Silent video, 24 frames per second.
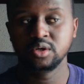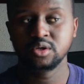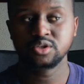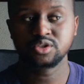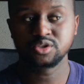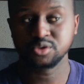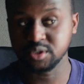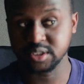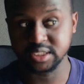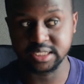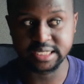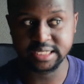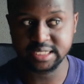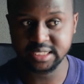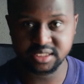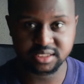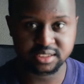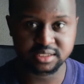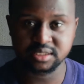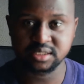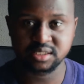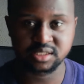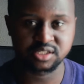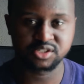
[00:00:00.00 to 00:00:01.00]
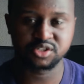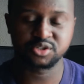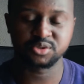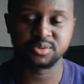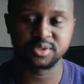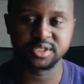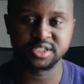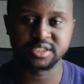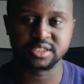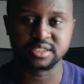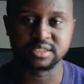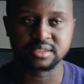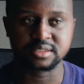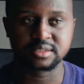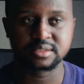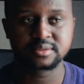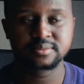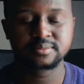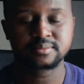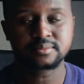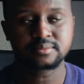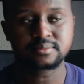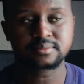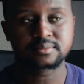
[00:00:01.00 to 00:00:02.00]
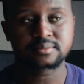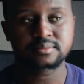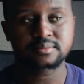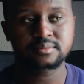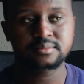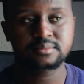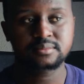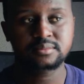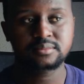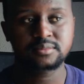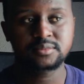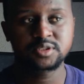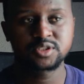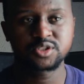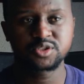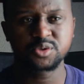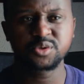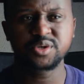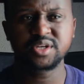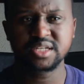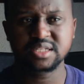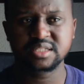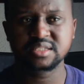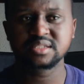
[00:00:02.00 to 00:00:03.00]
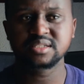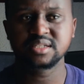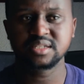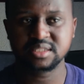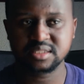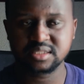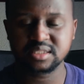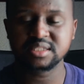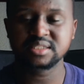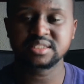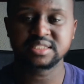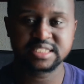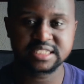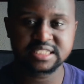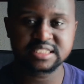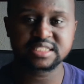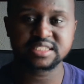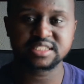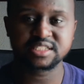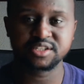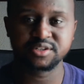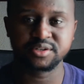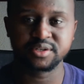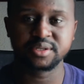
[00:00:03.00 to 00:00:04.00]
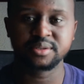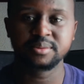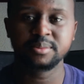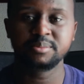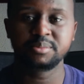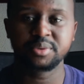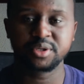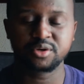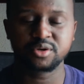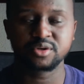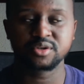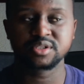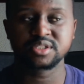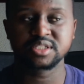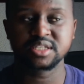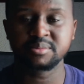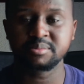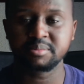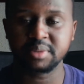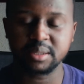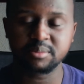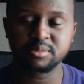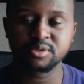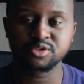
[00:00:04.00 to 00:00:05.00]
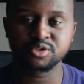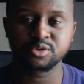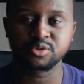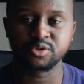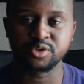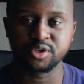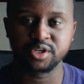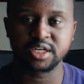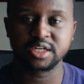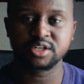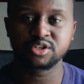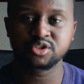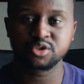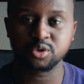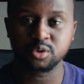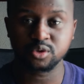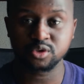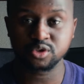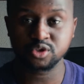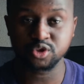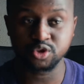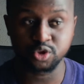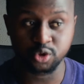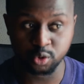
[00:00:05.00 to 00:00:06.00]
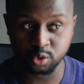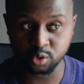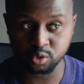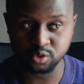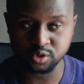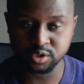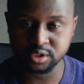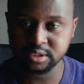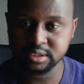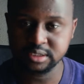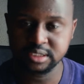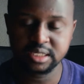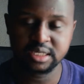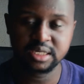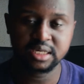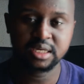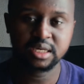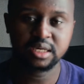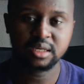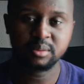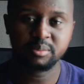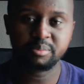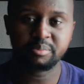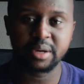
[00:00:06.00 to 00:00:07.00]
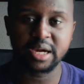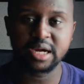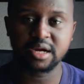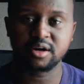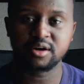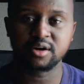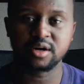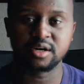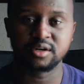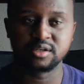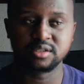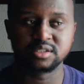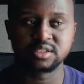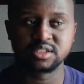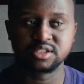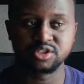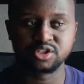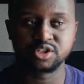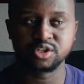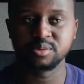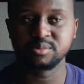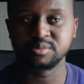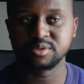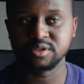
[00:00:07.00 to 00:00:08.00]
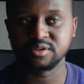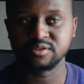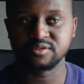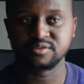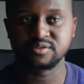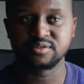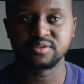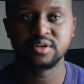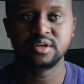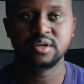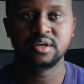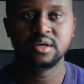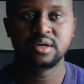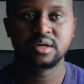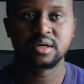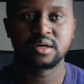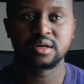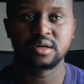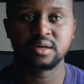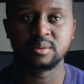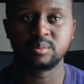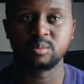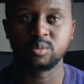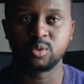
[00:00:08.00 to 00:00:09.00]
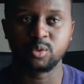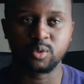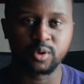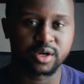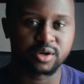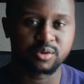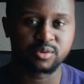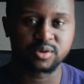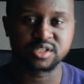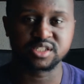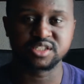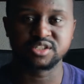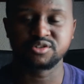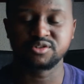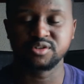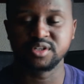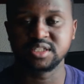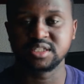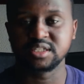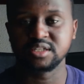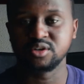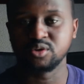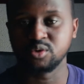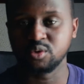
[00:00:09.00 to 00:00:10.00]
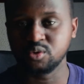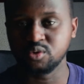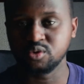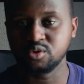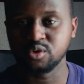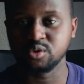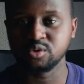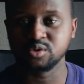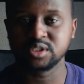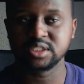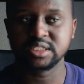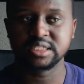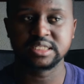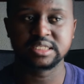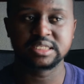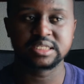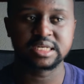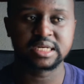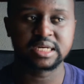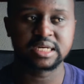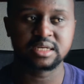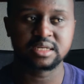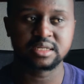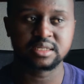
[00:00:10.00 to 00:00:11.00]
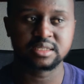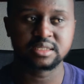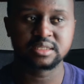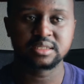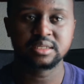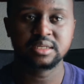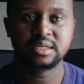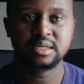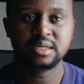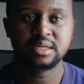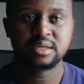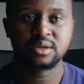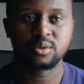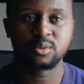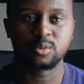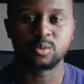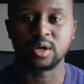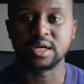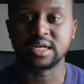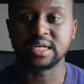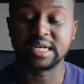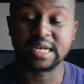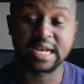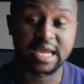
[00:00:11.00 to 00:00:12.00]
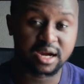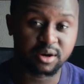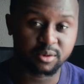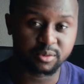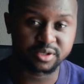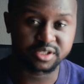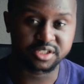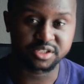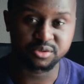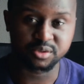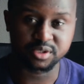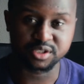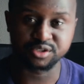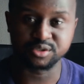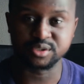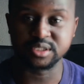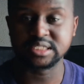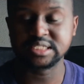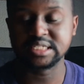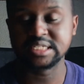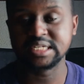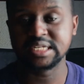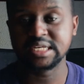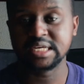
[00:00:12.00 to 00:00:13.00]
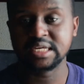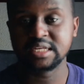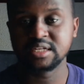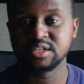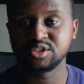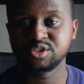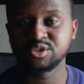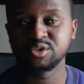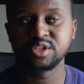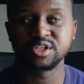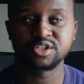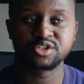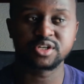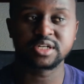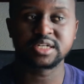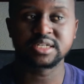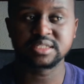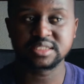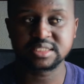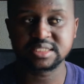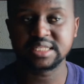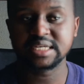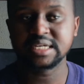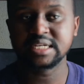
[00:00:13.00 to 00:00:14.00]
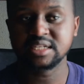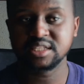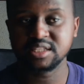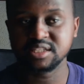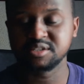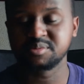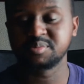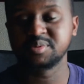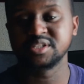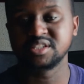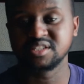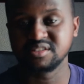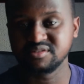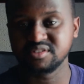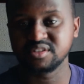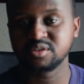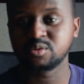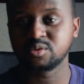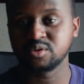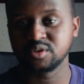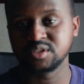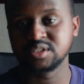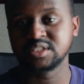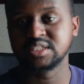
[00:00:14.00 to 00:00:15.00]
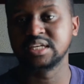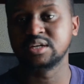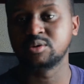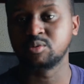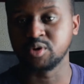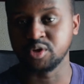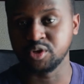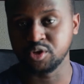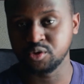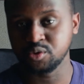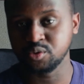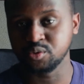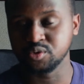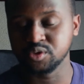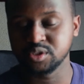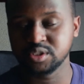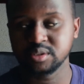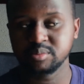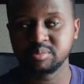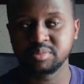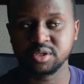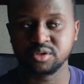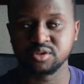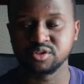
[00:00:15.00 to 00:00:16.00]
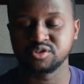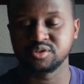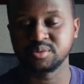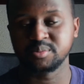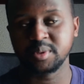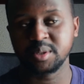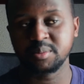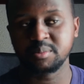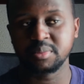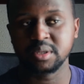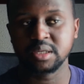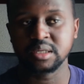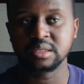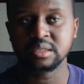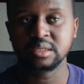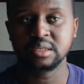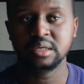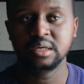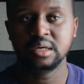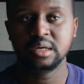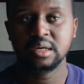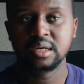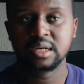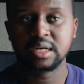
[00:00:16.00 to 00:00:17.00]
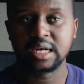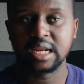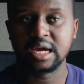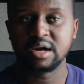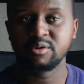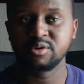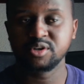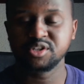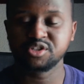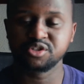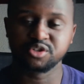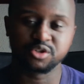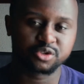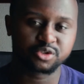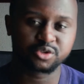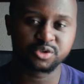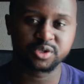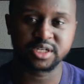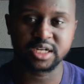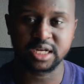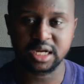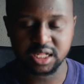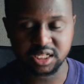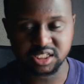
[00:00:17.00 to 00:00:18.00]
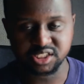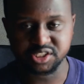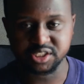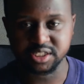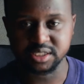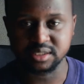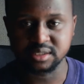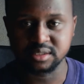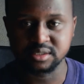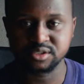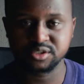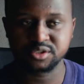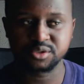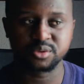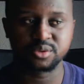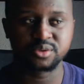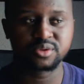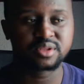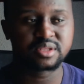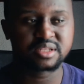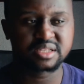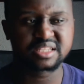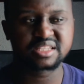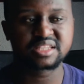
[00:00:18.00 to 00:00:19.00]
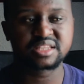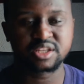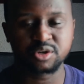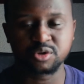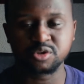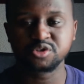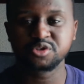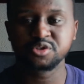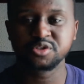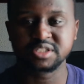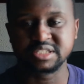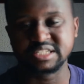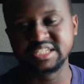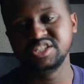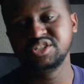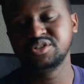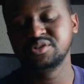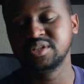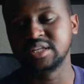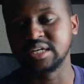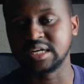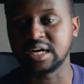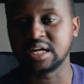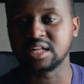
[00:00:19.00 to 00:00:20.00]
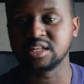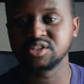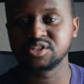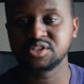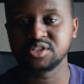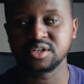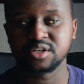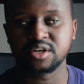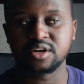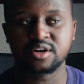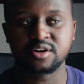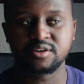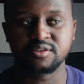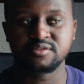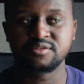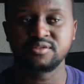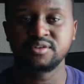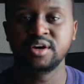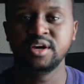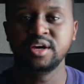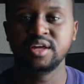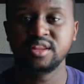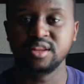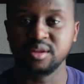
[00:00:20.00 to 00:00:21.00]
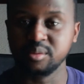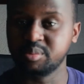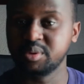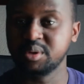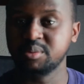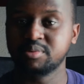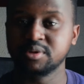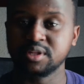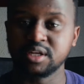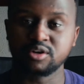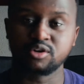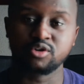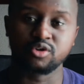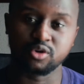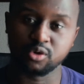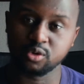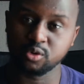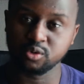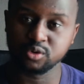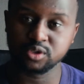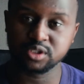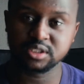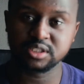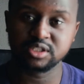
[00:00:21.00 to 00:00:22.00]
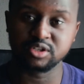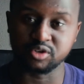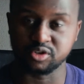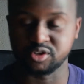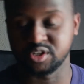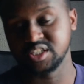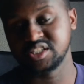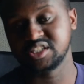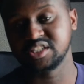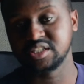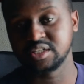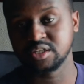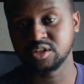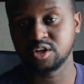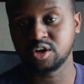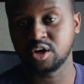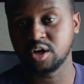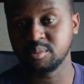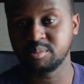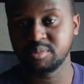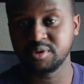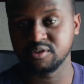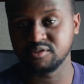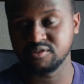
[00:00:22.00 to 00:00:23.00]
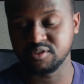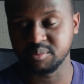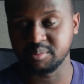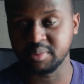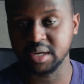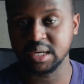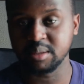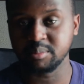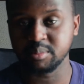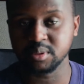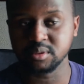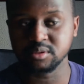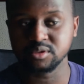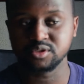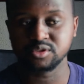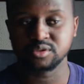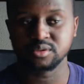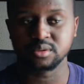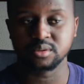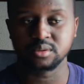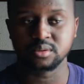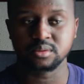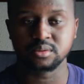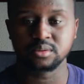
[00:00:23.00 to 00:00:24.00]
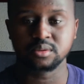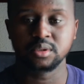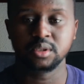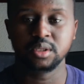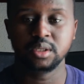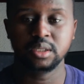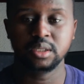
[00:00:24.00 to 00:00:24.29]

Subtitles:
today's situation. So yes, it's necessary, because in Bible school you get taught those backgrounds in terms of when was it written, who wrote it, and what language it was written in, so that you understand the specific words that were used. Because remember, language is also in culture. So they also teach you the culture of the people that wrote the original copy of the Bible. So